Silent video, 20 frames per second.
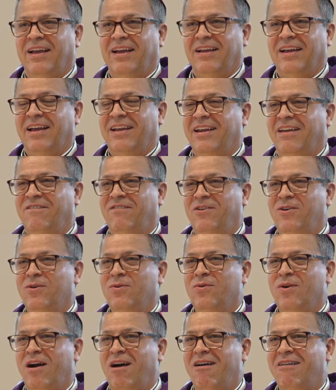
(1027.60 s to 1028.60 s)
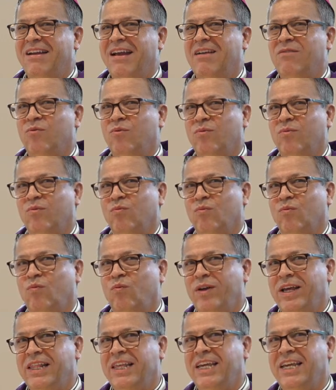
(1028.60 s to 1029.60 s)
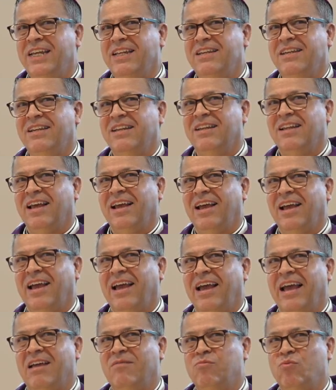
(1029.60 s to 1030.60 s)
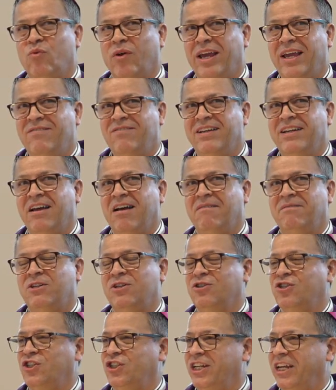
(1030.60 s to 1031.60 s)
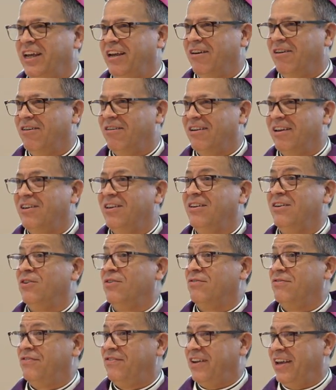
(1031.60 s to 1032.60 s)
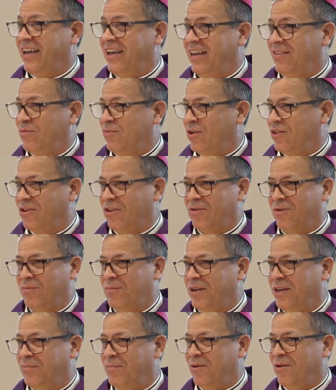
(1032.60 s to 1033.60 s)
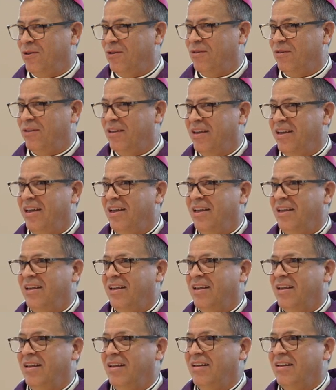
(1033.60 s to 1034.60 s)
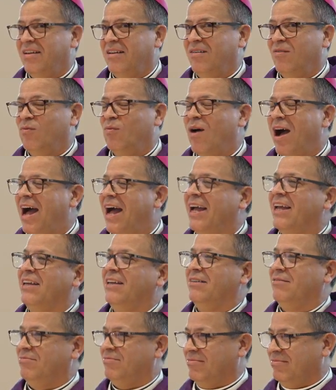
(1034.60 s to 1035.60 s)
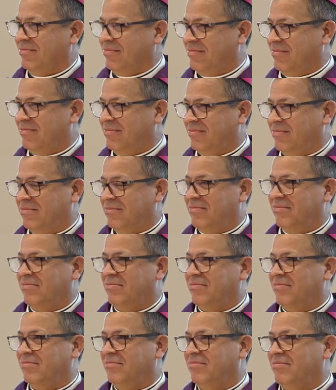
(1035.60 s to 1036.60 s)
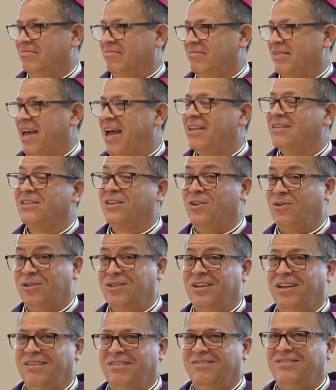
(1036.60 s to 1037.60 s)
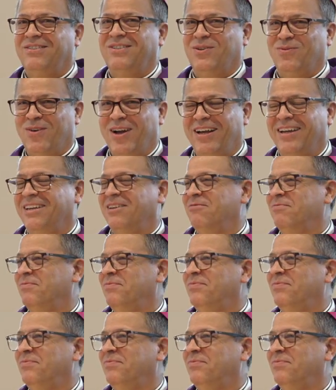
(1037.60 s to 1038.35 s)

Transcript: And if you are not willing and brave enough to share your faith with other people, why? Ask yourselves, why?